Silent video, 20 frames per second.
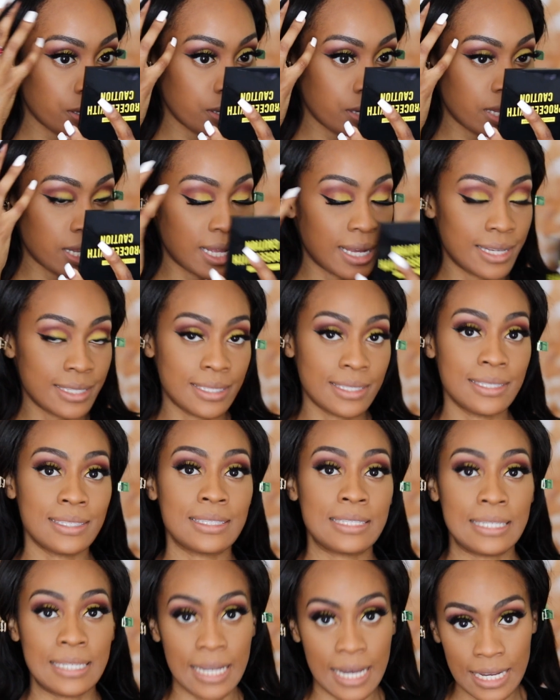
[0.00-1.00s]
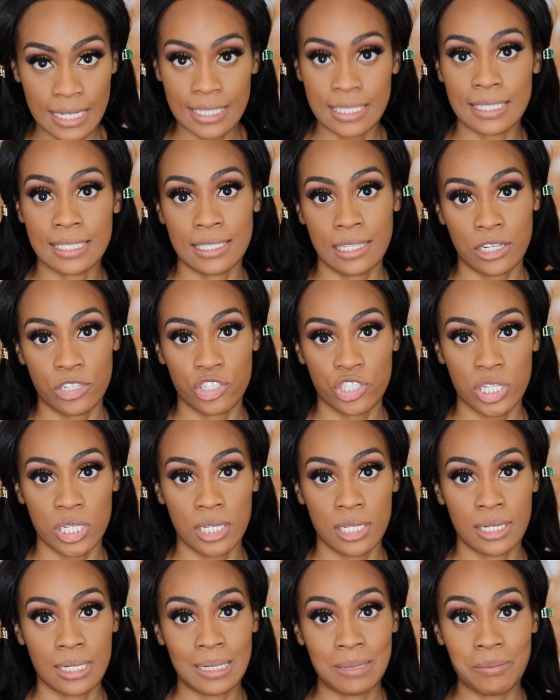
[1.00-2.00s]
Class is not in
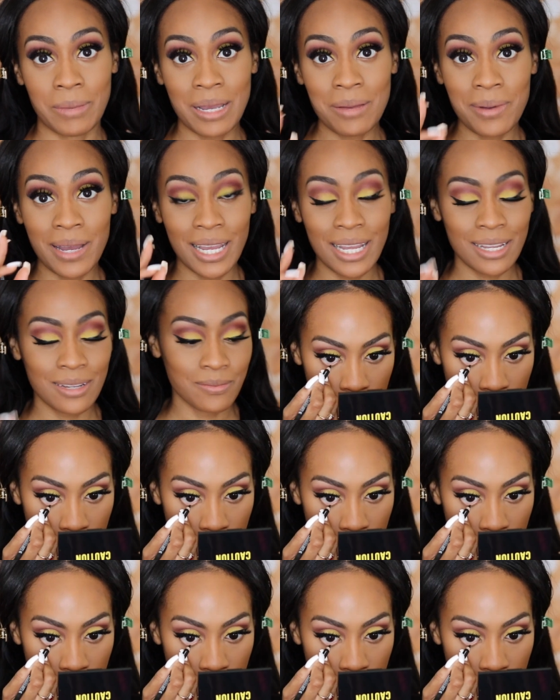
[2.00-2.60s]
session. Bye bye.